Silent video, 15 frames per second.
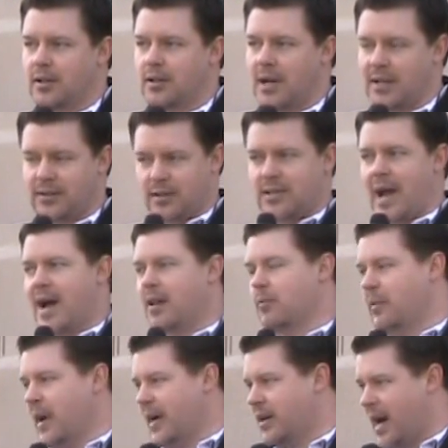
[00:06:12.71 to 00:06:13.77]
Not the
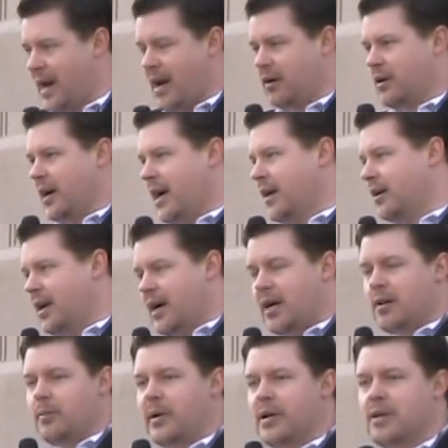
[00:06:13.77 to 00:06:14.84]
Taliban, not Al-Qaeda, not
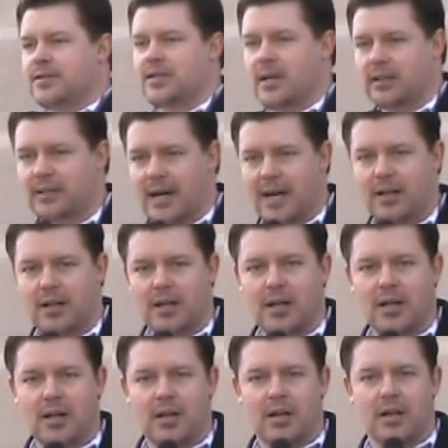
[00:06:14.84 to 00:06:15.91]
anybody else like that.
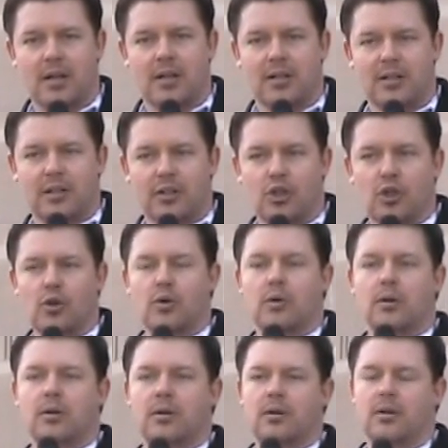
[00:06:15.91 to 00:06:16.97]
You,
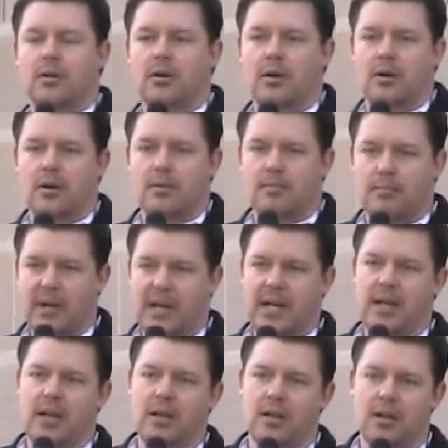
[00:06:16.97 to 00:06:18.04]

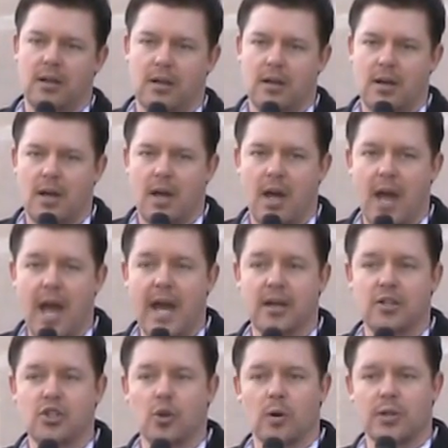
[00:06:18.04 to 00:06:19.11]
me,
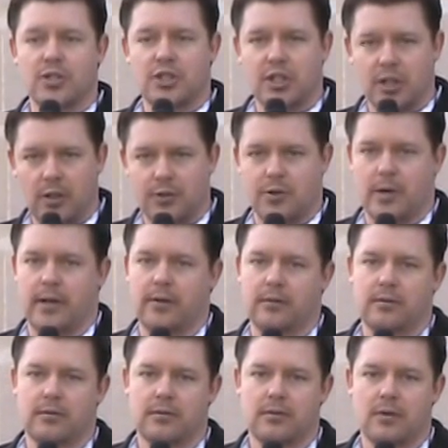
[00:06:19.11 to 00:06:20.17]
and your children
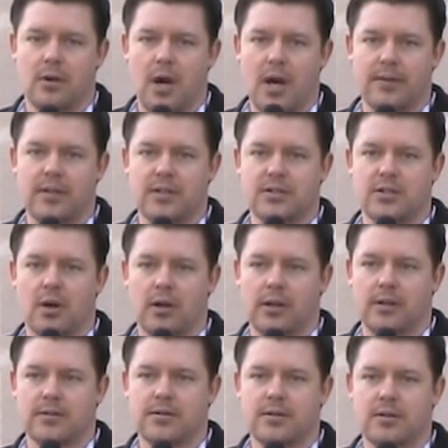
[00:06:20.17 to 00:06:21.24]
on these
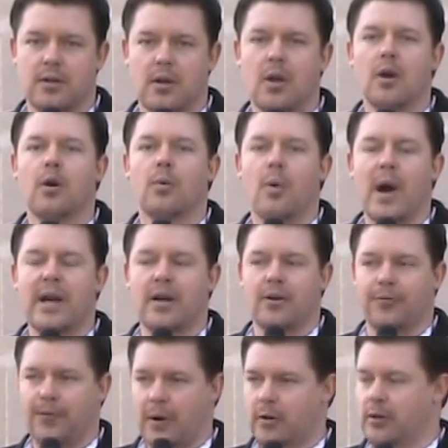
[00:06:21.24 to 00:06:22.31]
targets. Why did
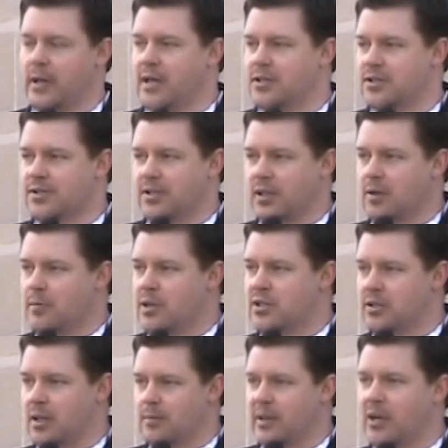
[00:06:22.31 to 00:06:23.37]
a federal agency
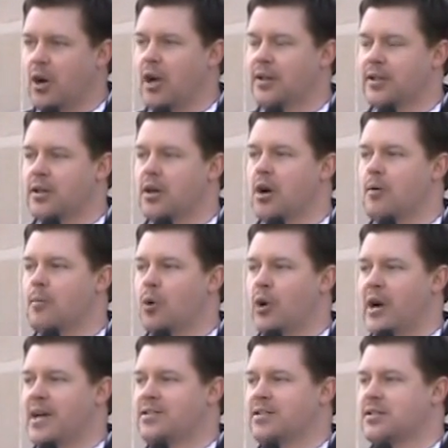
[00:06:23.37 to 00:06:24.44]
commission them? They called it No More
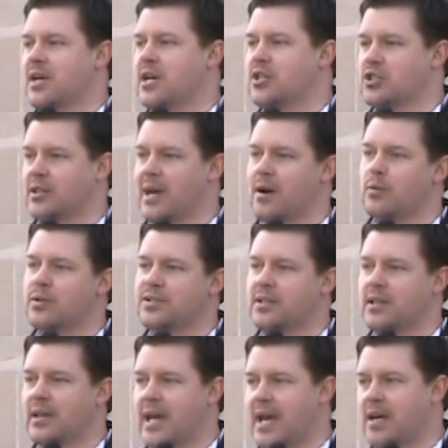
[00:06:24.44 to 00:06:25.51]
Hesitation. That was
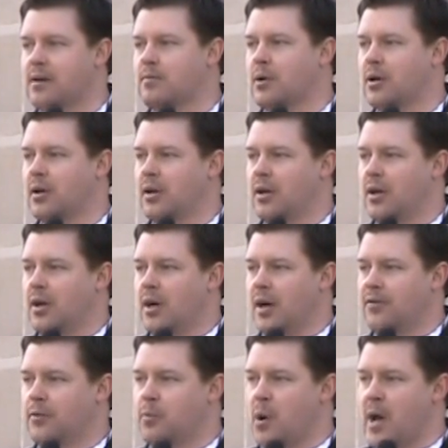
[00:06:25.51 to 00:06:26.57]
the name
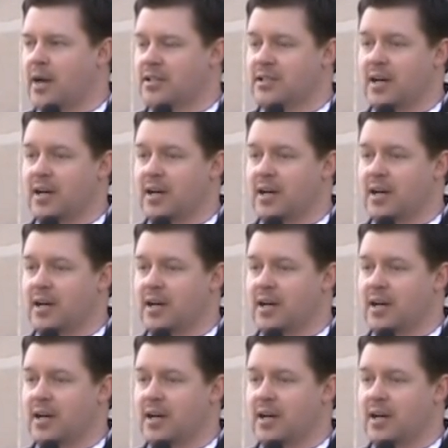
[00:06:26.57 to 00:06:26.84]
of the products.